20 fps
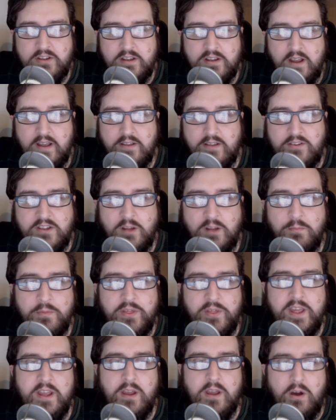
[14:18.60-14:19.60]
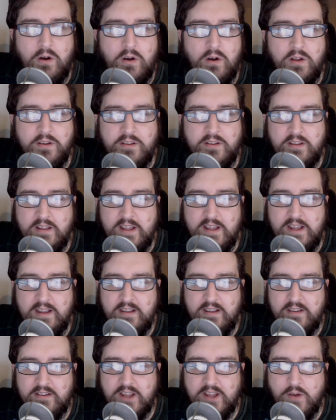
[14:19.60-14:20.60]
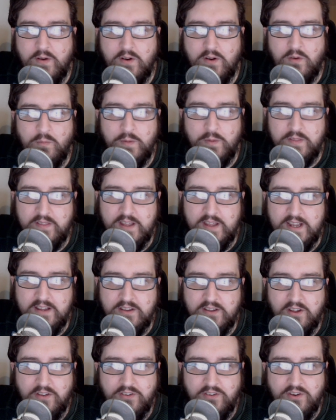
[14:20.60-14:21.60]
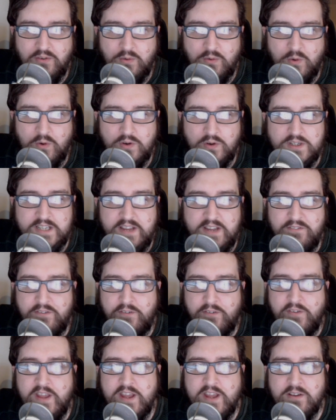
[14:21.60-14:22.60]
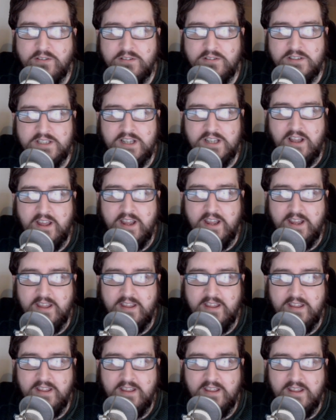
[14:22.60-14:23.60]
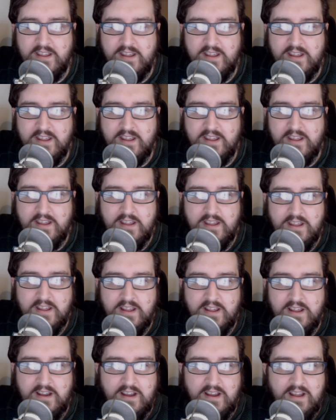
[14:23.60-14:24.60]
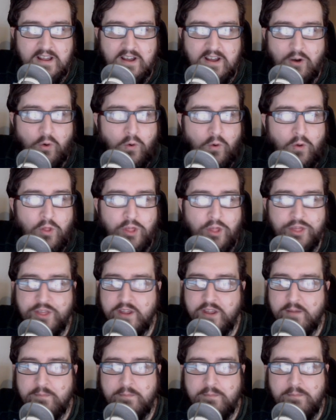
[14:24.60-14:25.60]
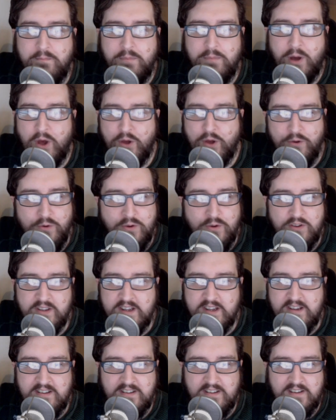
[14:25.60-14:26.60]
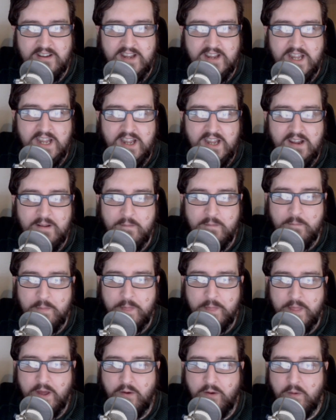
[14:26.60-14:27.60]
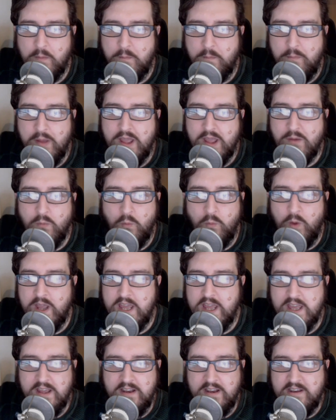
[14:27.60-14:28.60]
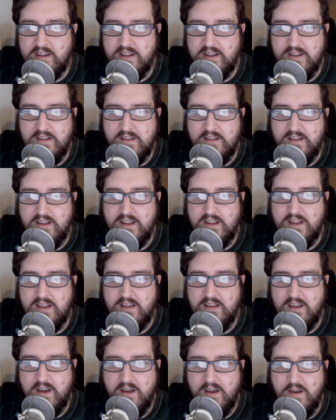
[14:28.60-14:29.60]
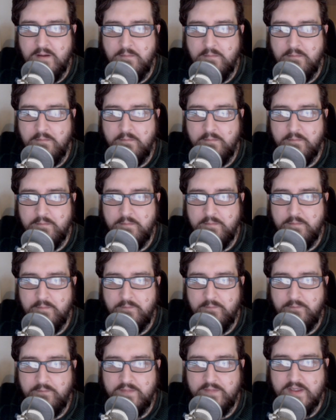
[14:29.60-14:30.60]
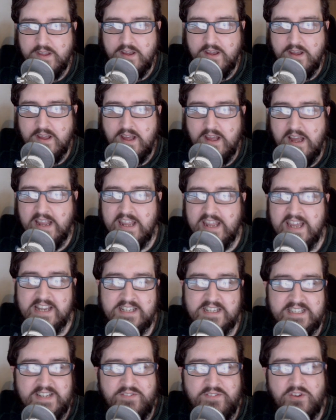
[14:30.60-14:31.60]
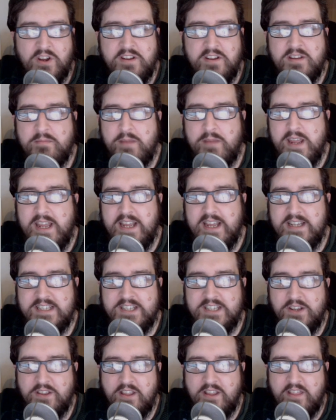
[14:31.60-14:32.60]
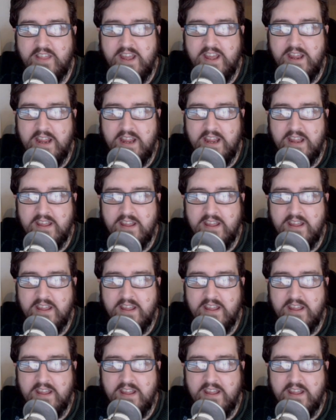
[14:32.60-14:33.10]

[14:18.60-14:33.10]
something odd is going on with these Hunter Orcs. Feels like all the poses are a bit weird. I guess they've tried to make it so that they